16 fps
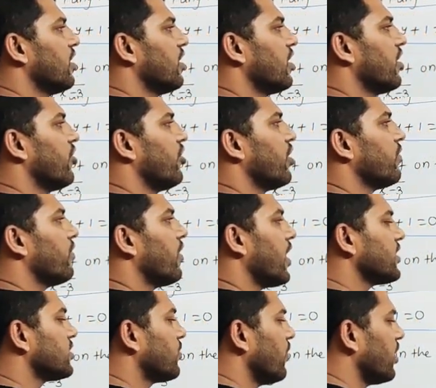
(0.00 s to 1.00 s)
Derivative of
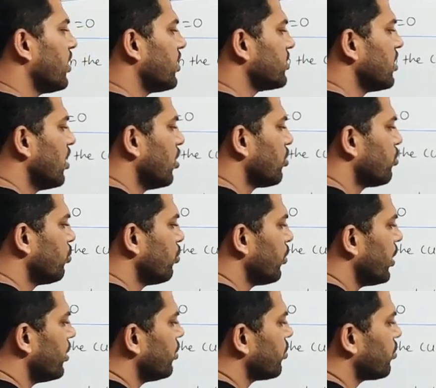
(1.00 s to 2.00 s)
y square is 2
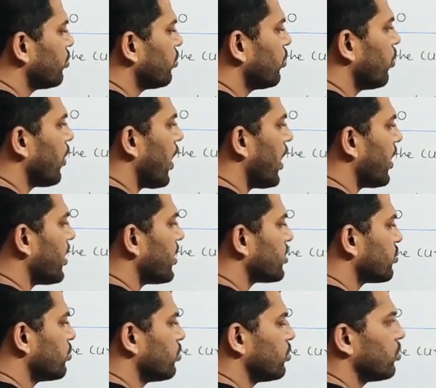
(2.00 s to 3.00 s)
into y
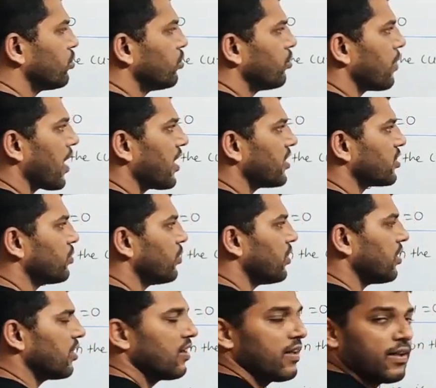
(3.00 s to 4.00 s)
raised to 2 minus
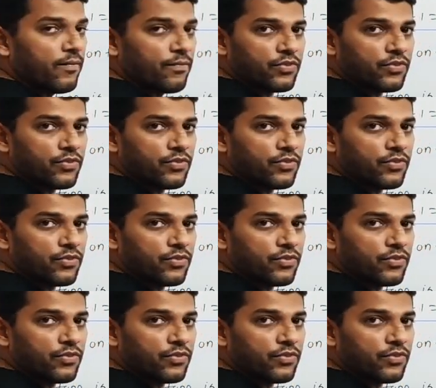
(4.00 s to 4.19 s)
1.